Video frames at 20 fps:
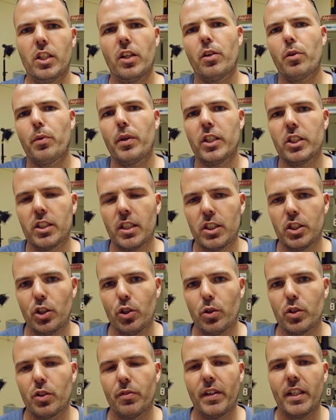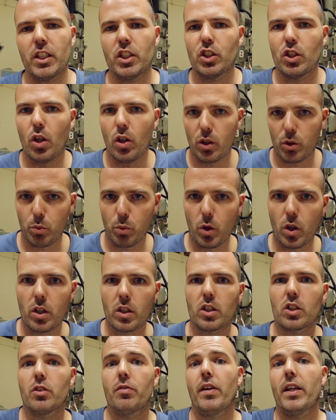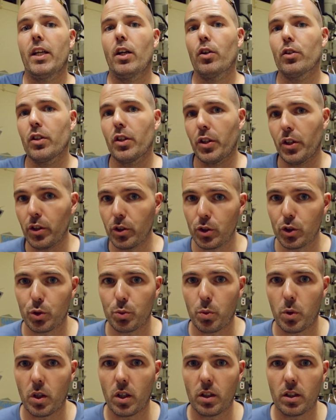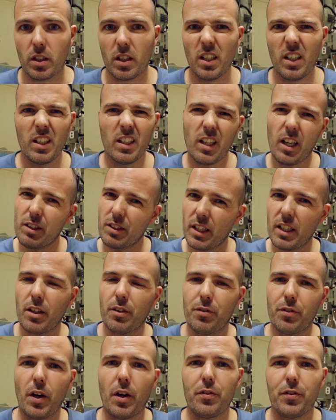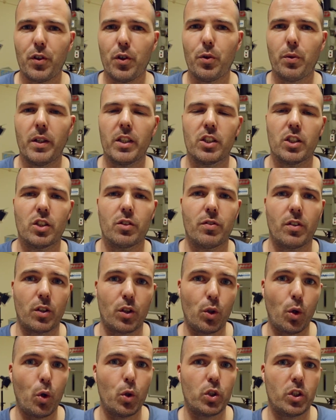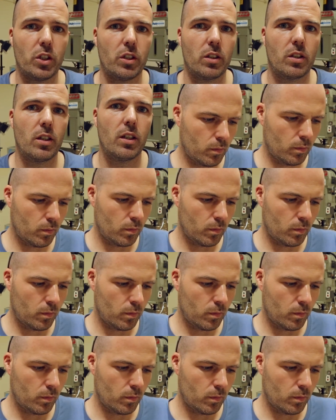The other reason is, you know, it's a very solid word, it's a very underused word. Kind of a few reasons for Cogent.